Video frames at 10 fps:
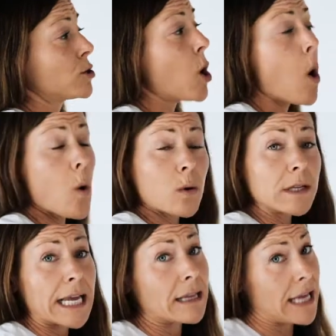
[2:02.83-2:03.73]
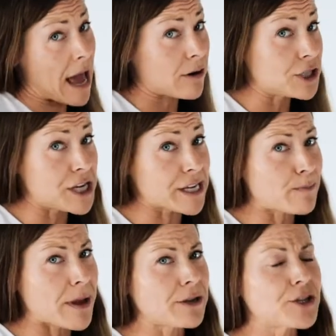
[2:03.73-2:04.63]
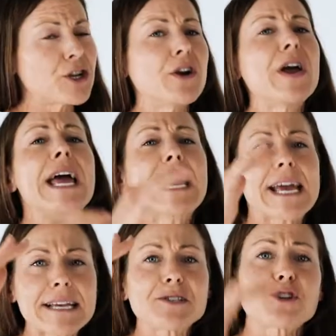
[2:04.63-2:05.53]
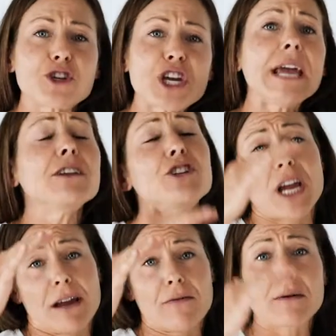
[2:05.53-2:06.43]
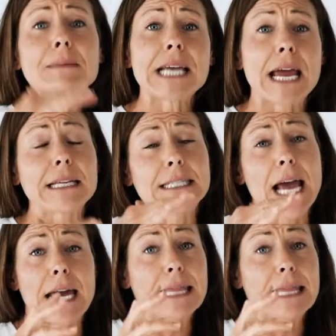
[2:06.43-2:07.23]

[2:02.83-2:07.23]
total daily energy expenditure is changing from day to day.